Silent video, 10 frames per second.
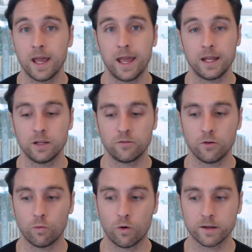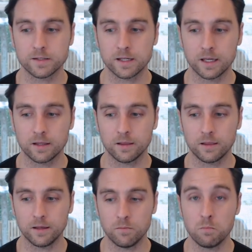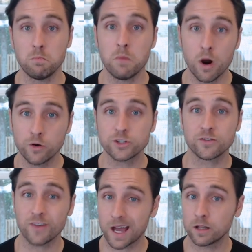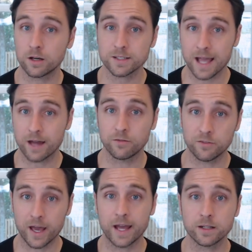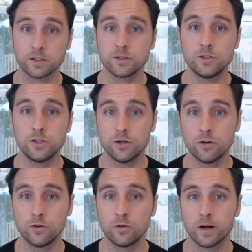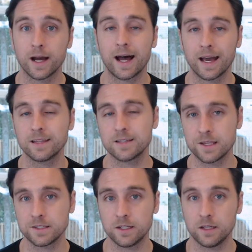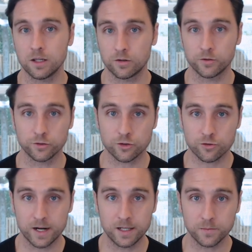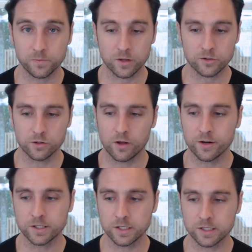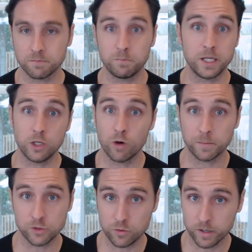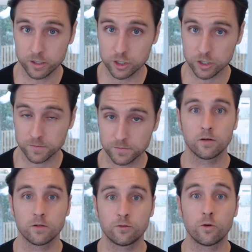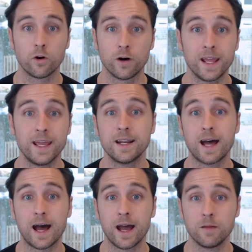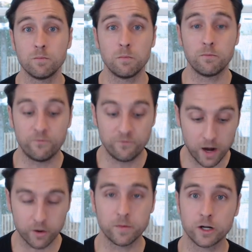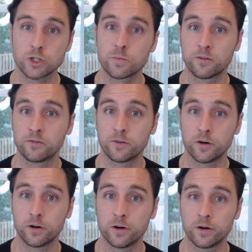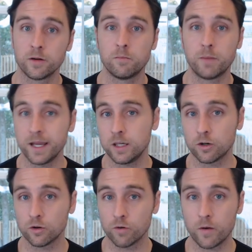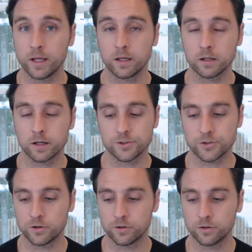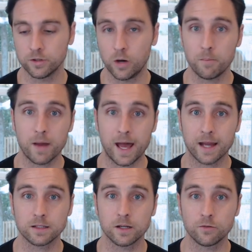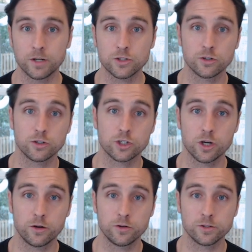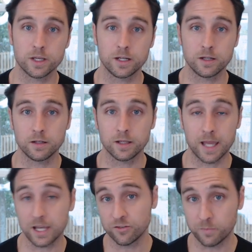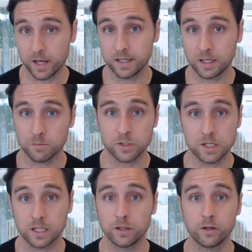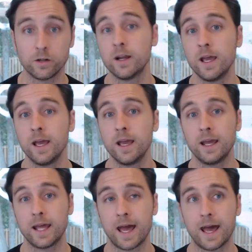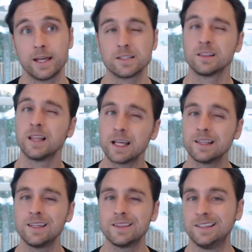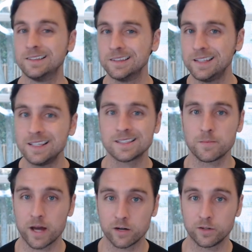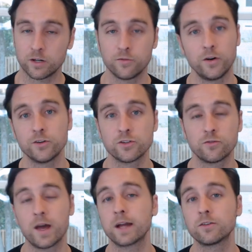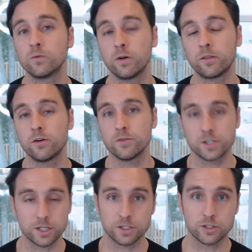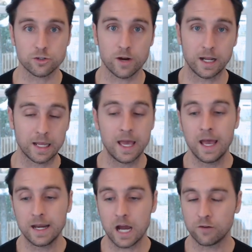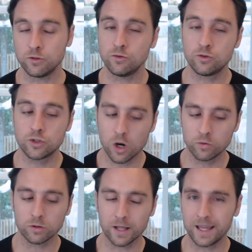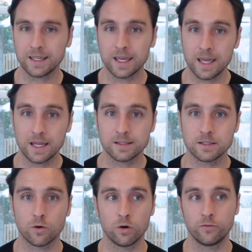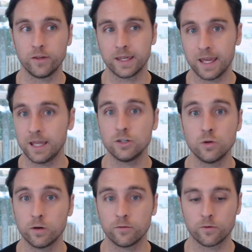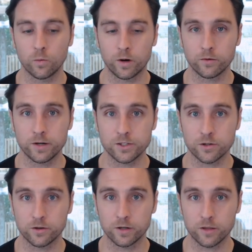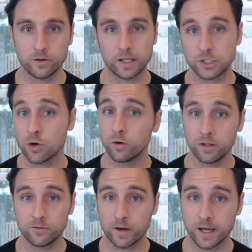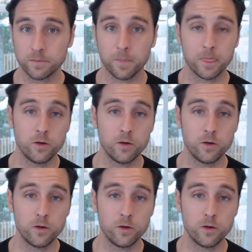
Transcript: And if you want to get the most fat loss out of that, do high intensity interval training, so long as it doesn't beat you up too much. For HIIT, I very much prefer biking or rowing because they're low impact. And research shows that in the case of biking in particular, it has likely the least amount of interference effect with your resistance training. Now, if you don't like HIIT or if you can't do it for one reason or another, that's totally fine.